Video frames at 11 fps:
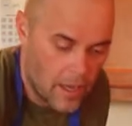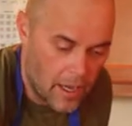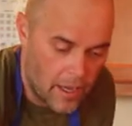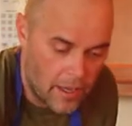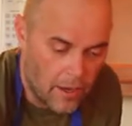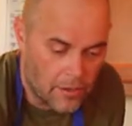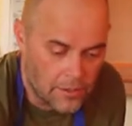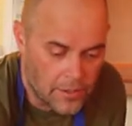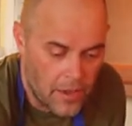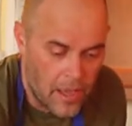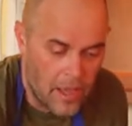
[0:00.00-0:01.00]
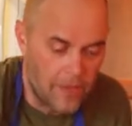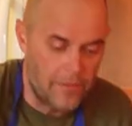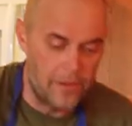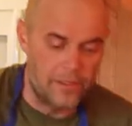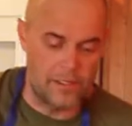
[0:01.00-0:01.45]
I also
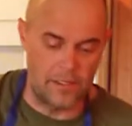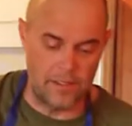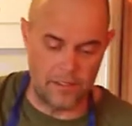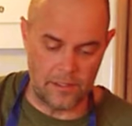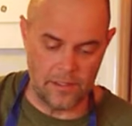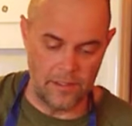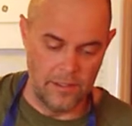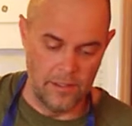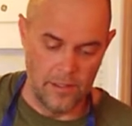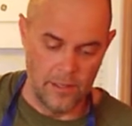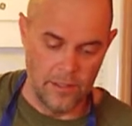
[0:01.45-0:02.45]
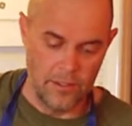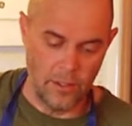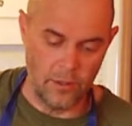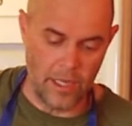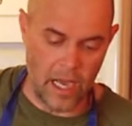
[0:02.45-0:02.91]
have, and this is
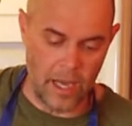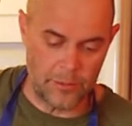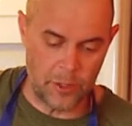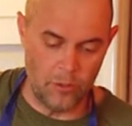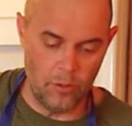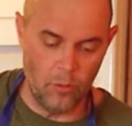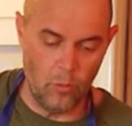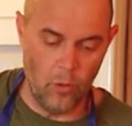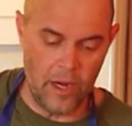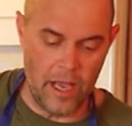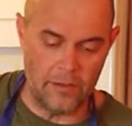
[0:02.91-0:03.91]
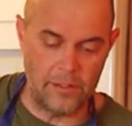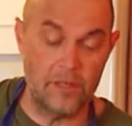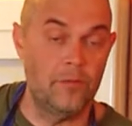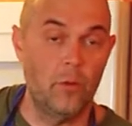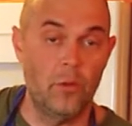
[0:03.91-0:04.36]
totally optional, 1 ounce
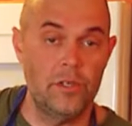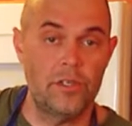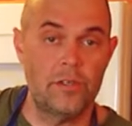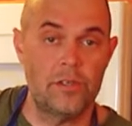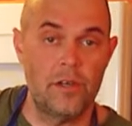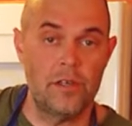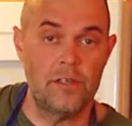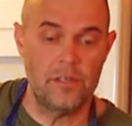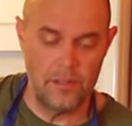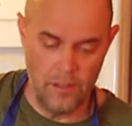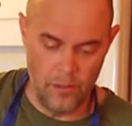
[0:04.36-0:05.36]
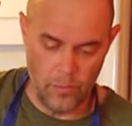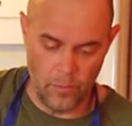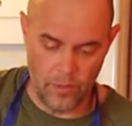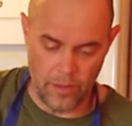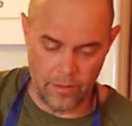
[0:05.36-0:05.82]
of oyster sauce
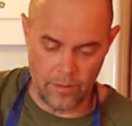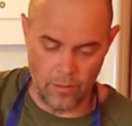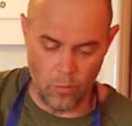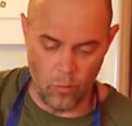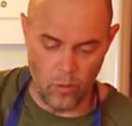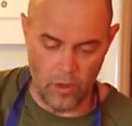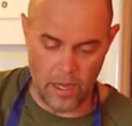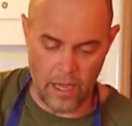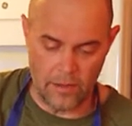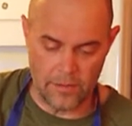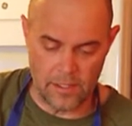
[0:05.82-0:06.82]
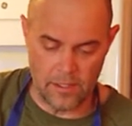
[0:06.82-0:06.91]
with 1 ounce